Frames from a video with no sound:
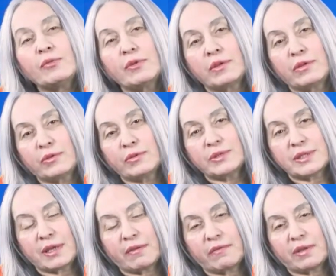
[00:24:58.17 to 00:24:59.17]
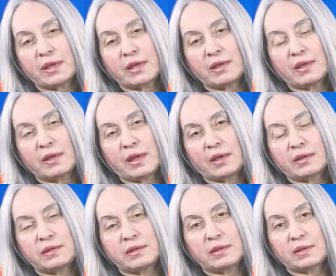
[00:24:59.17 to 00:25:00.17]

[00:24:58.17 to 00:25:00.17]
with you something that